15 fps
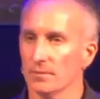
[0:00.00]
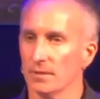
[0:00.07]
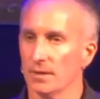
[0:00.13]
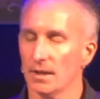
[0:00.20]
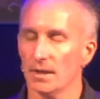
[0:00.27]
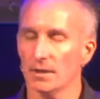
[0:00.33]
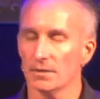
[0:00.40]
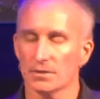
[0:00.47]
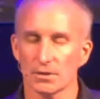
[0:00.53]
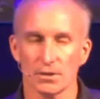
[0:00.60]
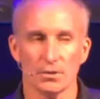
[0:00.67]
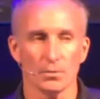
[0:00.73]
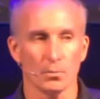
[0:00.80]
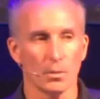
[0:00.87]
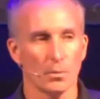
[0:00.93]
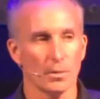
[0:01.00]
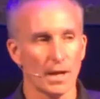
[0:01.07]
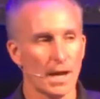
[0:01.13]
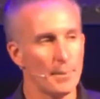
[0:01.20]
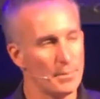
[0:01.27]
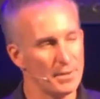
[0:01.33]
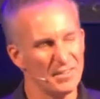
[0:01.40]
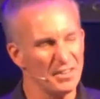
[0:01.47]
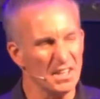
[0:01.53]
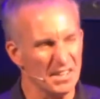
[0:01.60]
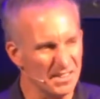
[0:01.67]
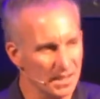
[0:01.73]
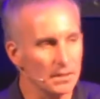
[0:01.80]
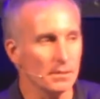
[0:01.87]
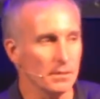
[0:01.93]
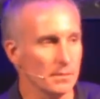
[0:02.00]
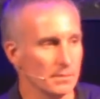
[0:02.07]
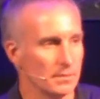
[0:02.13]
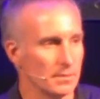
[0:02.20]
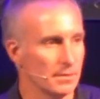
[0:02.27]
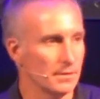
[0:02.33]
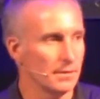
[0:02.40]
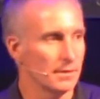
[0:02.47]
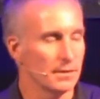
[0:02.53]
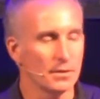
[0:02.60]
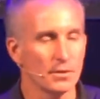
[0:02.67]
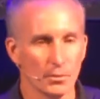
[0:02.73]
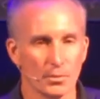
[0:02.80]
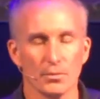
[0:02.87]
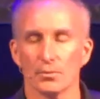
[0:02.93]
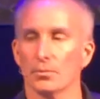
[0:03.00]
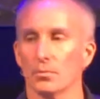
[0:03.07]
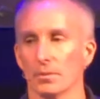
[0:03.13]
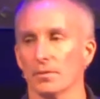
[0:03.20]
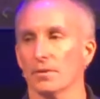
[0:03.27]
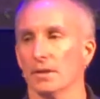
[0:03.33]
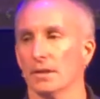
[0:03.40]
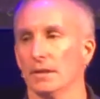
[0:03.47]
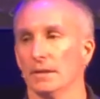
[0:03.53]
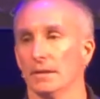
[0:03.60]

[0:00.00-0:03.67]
He considered what would happen if he didn't go through with it.